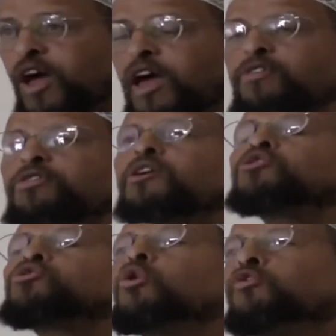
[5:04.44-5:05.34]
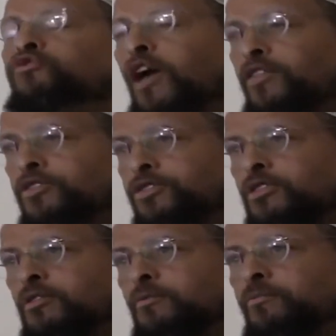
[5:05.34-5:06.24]
faith and true faith,
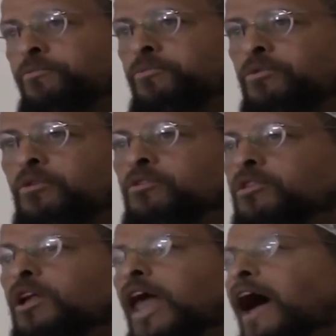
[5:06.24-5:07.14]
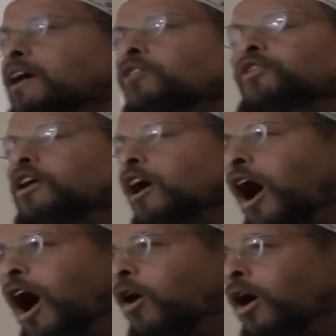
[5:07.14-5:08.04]
the lack of a
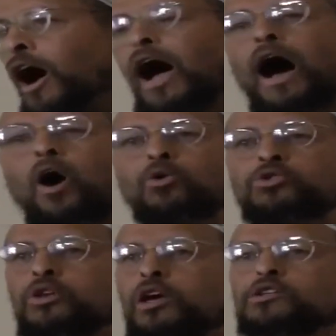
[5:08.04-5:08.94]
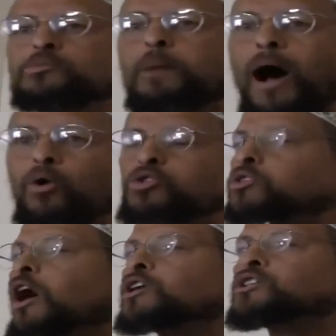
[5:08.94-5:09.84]
car, a house, a
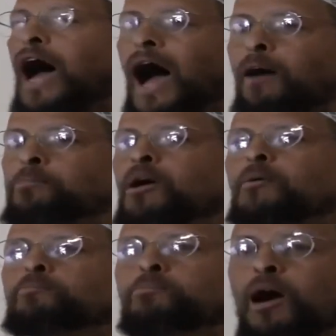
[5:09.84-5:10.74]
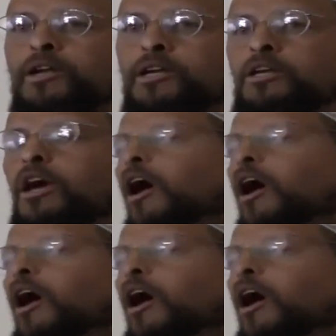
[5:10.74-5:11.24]
spouse, a job, money,